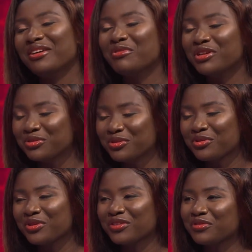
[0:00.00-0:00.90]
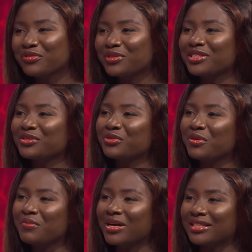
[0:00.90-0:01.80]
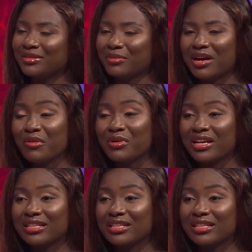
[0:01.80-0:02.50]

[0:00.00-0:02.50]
We are so grateful. You've taught us so much about how we can